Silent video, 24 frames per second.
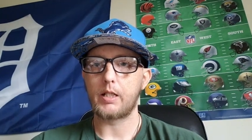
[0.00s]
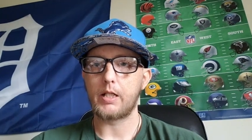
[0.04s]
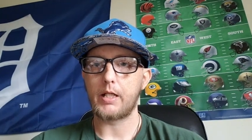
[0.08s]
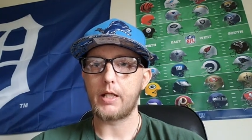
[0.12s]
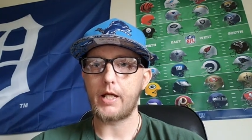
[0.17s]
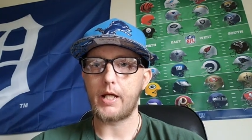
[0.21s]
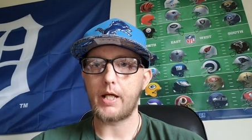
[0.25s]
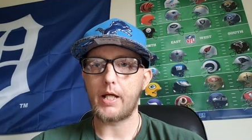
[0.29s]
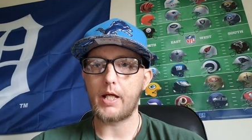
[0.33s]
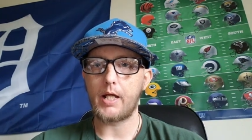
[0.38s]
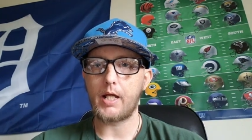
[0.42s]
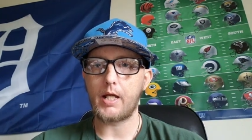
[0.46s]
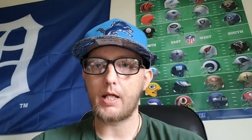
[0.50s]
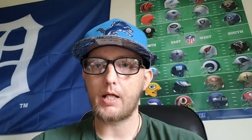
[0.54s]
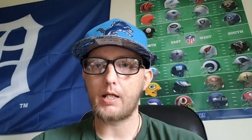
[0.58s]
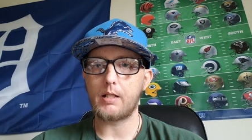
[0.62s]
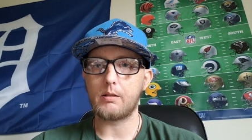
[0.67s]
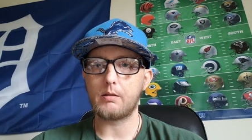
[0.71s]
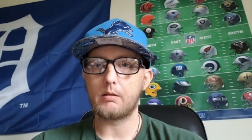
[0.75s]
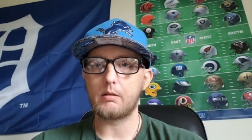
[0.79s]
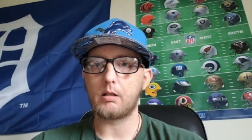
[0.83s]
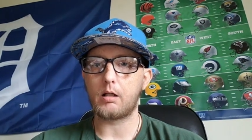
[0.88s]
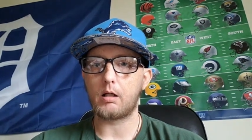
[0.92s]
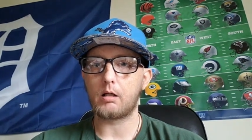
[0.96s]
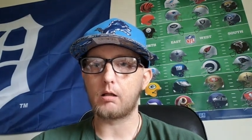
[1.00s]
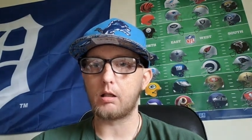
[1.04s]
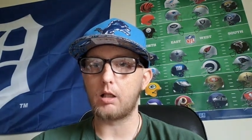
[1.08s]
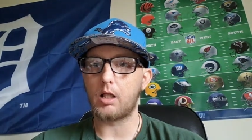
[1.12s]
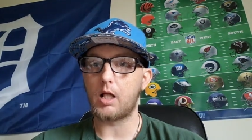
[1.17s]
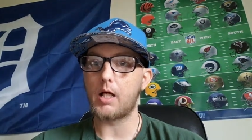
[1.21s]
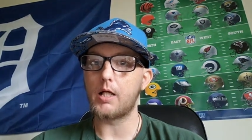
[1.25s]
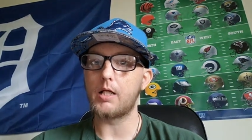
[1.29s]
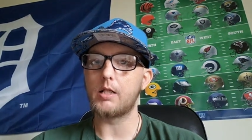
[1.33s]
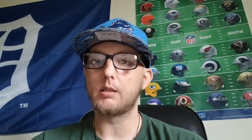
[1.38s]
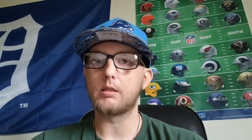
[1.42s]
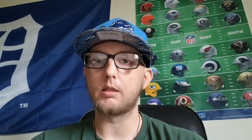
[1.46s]
and our
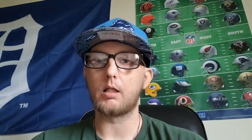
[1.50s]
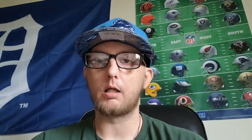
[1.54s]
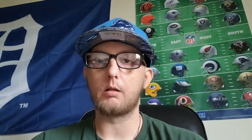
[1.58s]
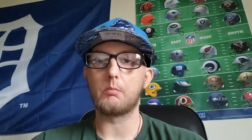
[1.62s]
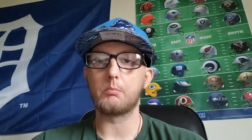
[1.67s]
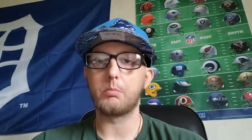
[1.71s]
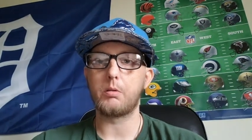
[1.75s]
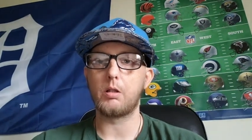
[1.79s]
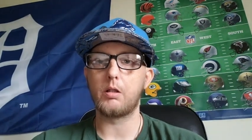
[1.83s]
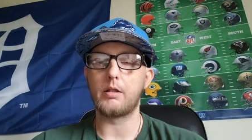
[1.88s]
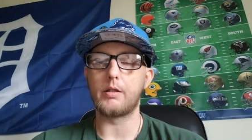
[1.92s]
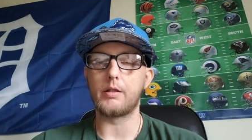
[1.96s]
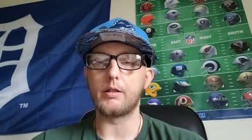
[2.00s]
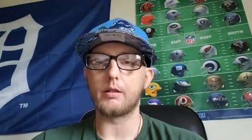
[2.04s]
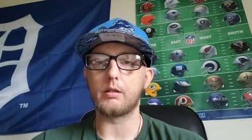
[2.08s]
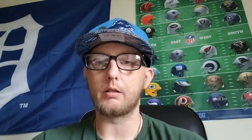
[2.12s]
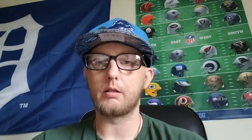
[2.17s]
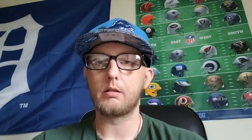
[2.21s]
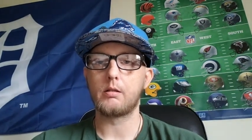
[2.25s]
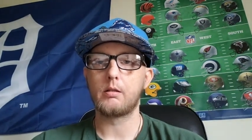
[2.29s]
Lions aren't playing.